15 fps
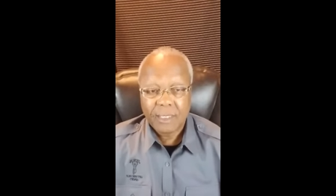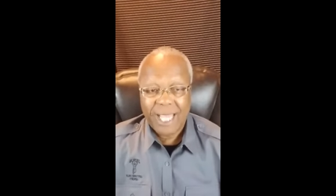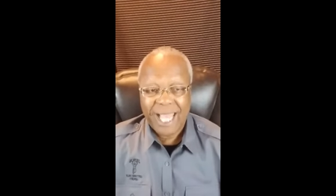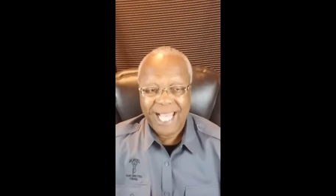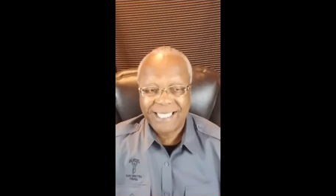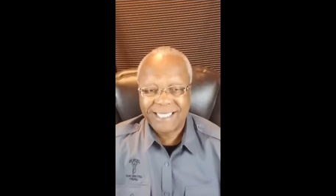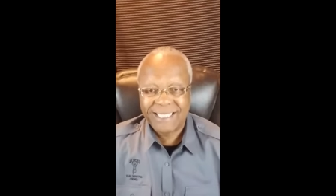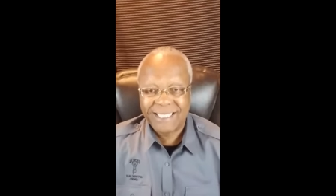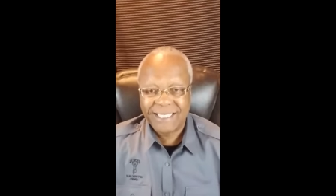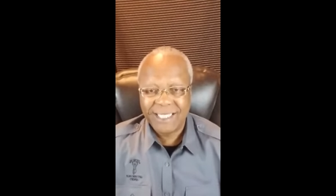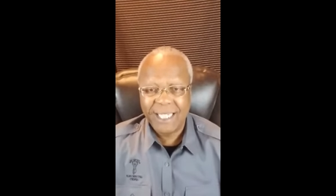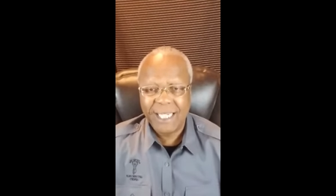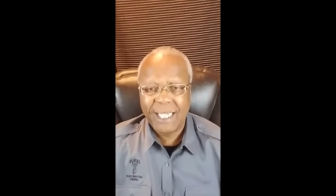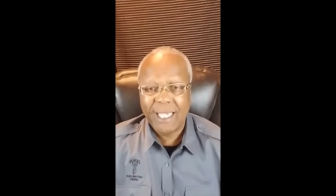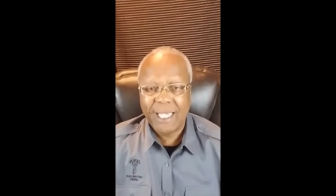And
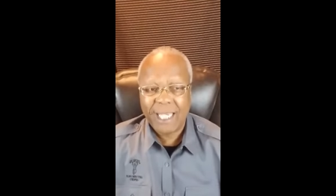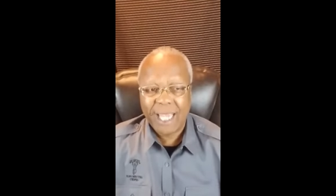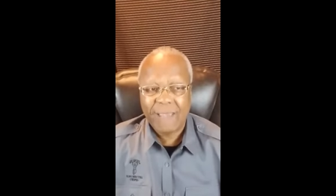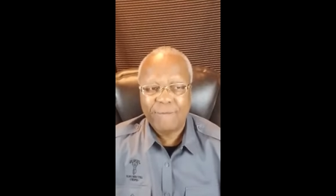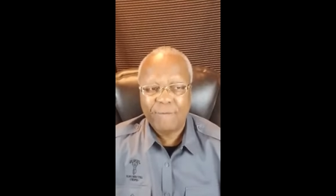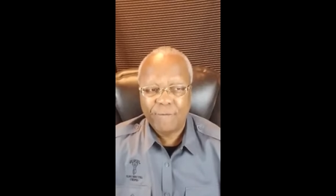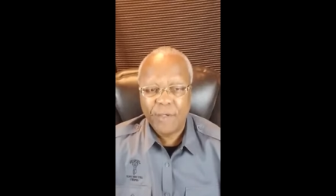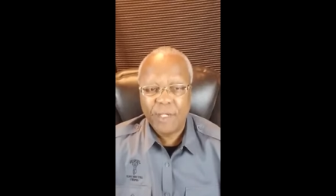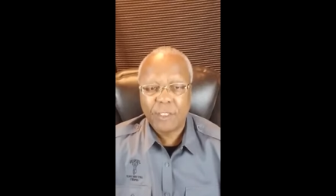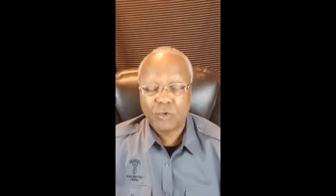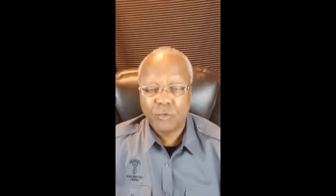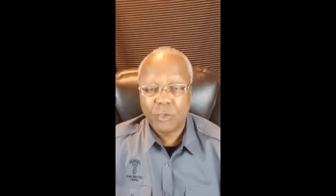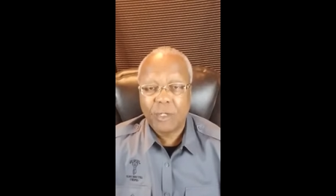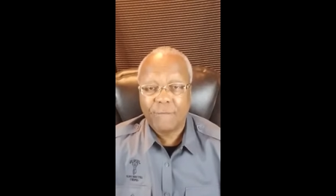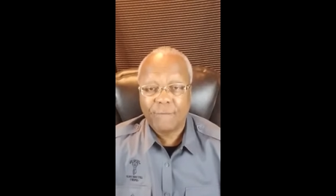seeing a fig
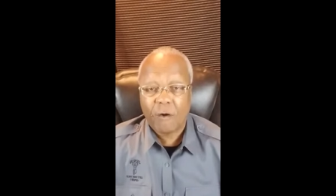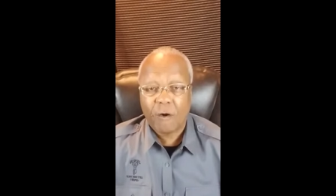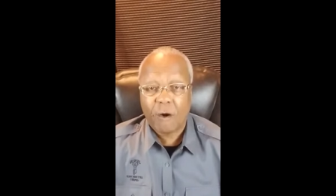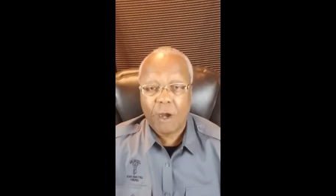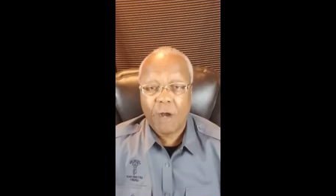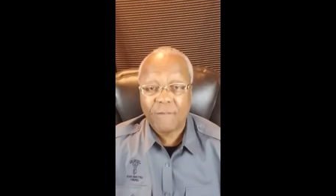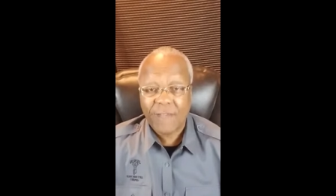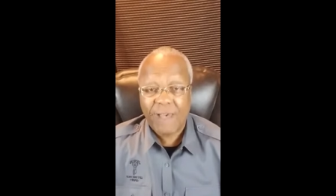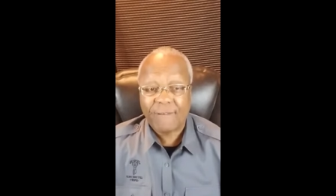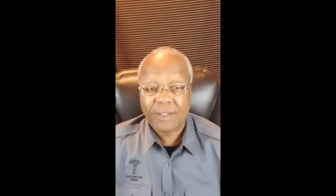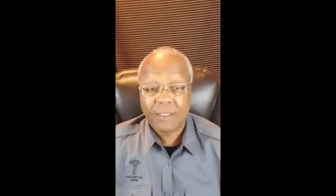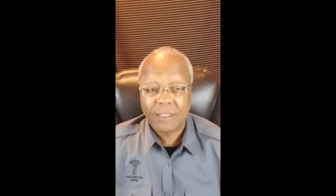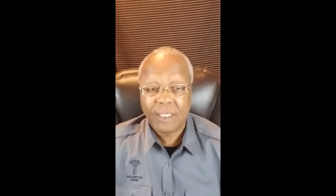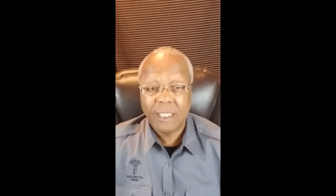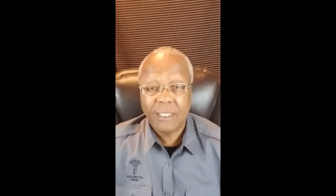tree afar off
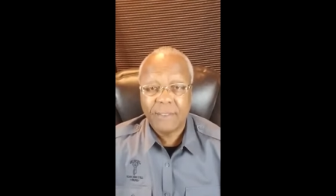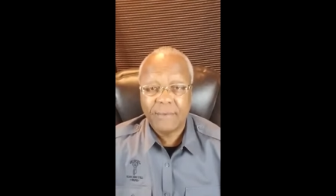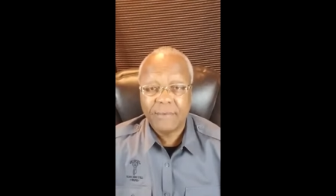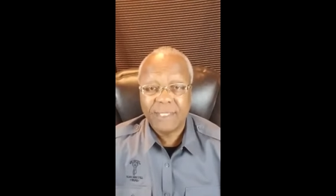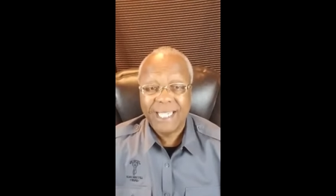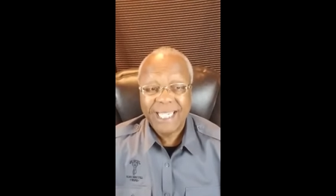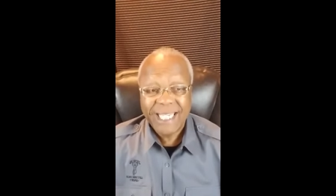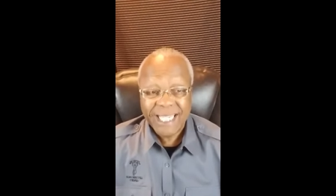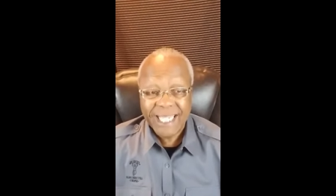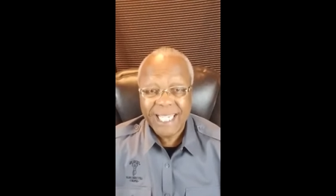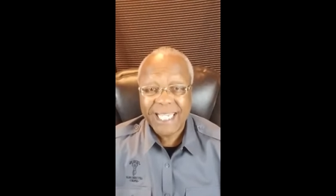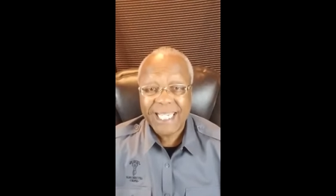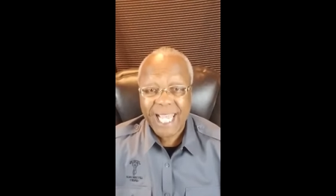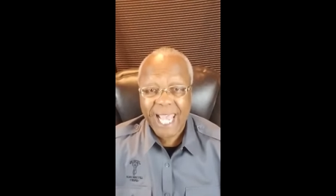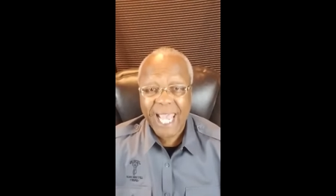having leaves,
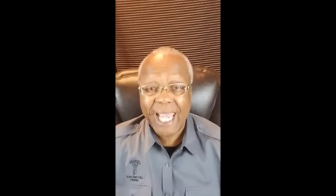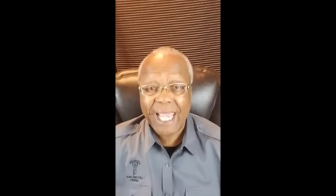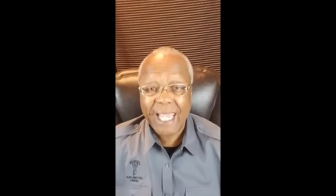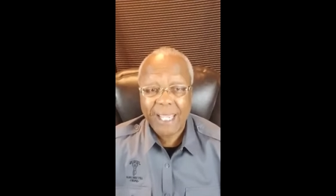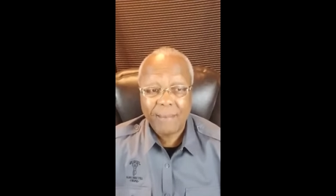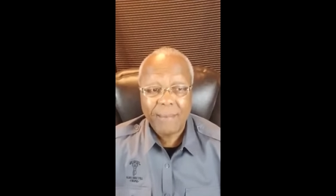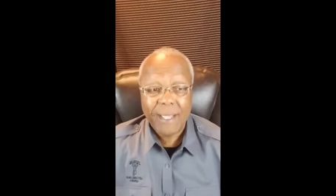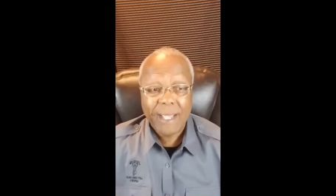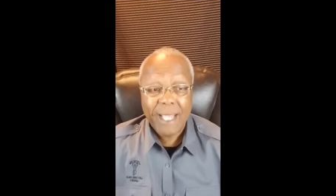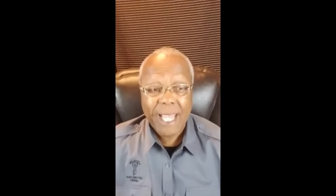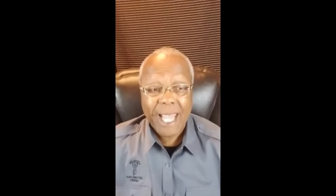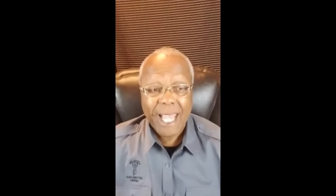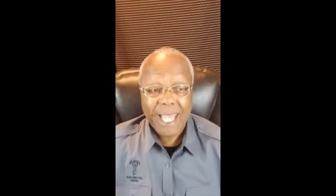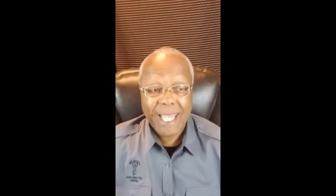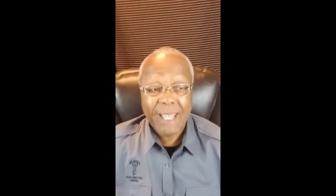he came,
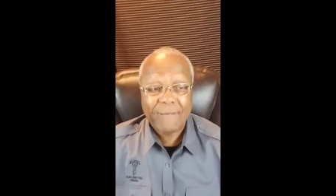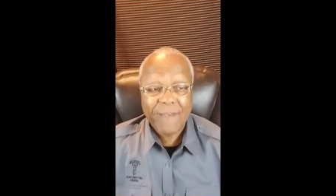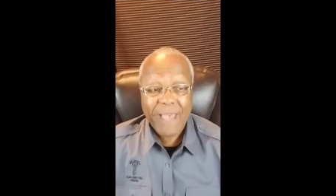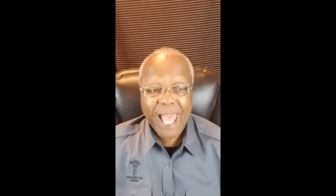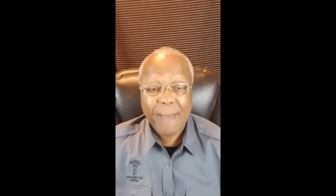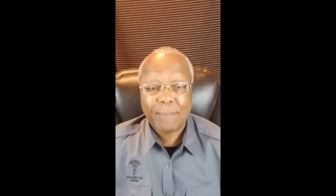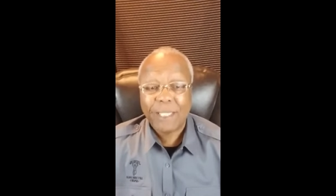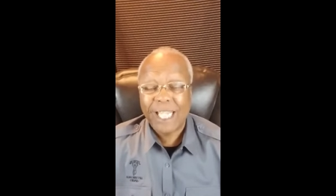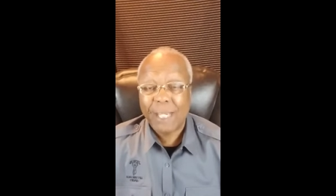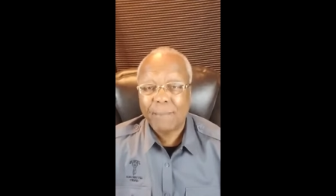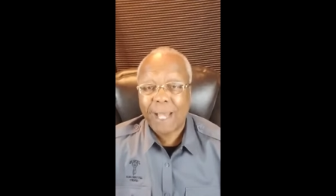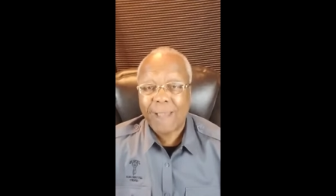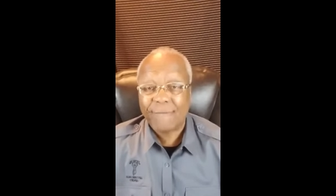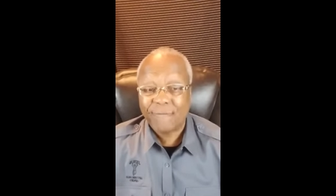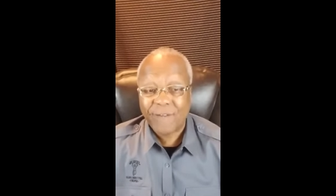if haply he
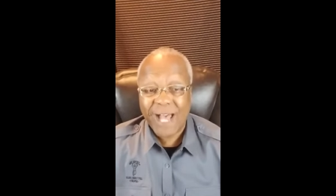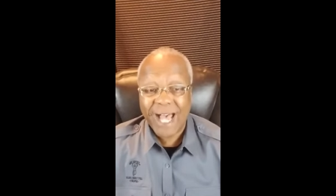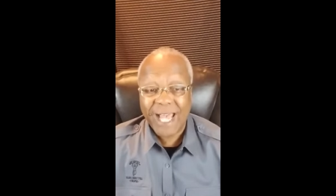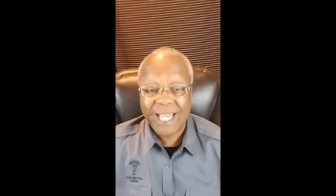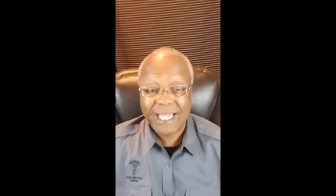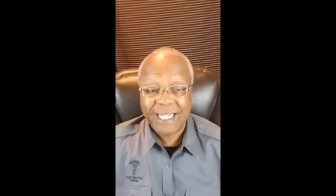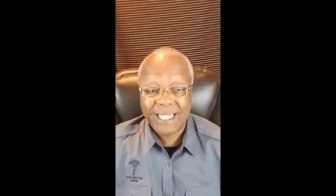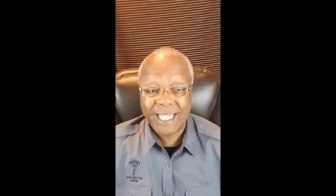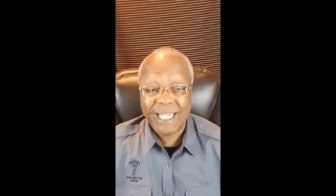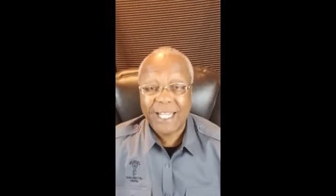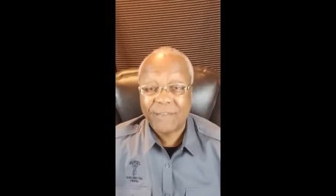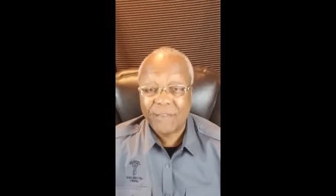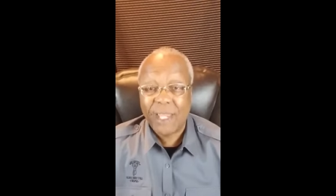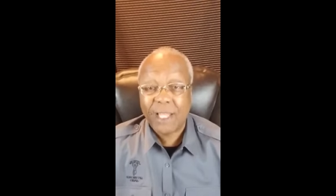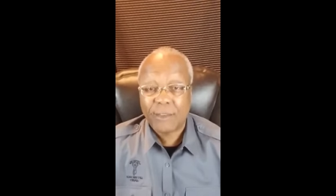might find
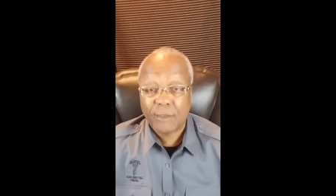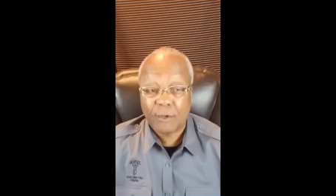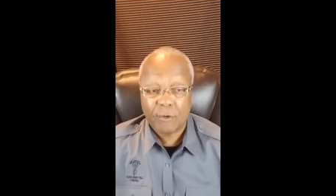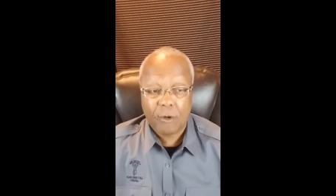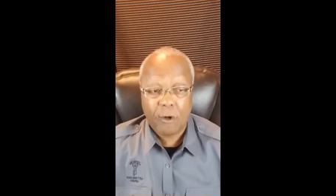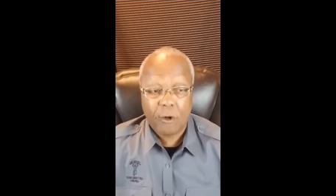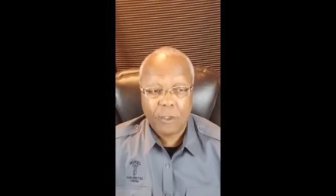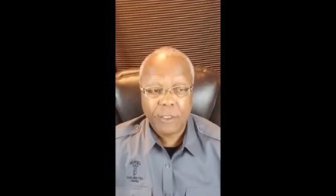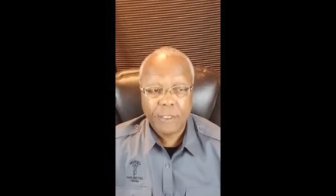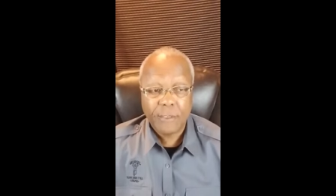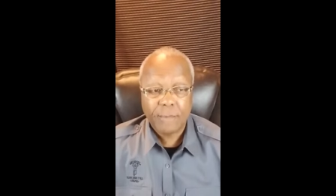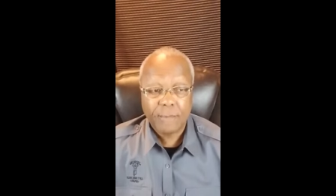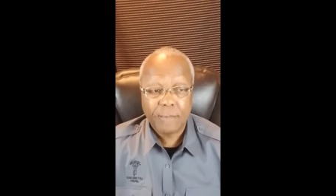anything thereon